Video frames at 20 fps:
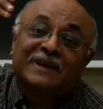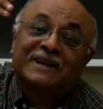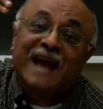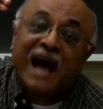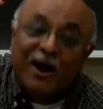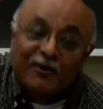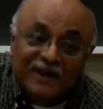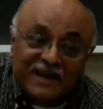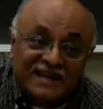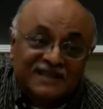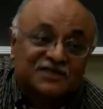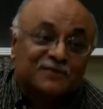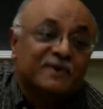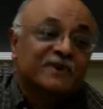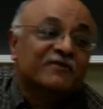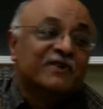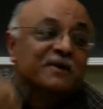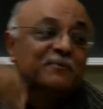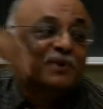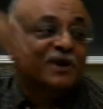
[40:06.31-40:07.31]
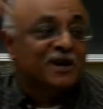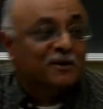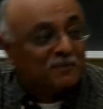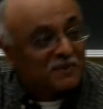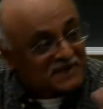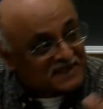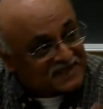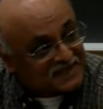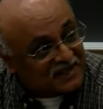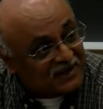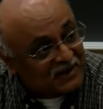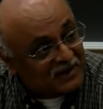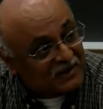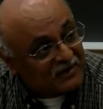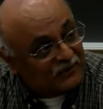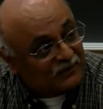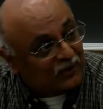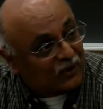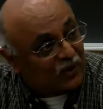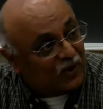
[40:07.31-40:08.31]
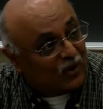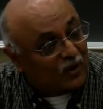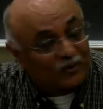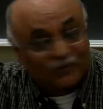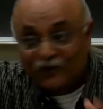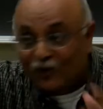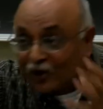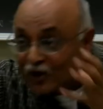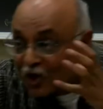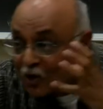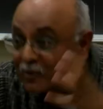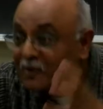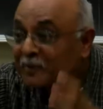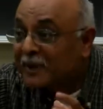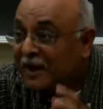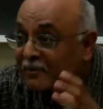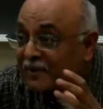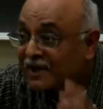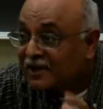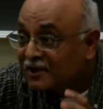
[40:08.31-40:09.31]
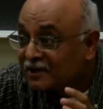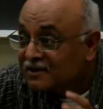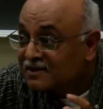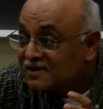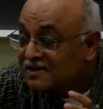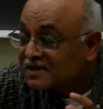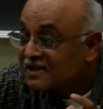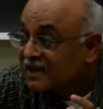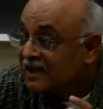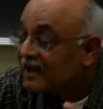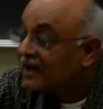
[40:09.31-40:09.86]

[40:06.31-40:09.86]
now needs to be repurposed for, for global public goods,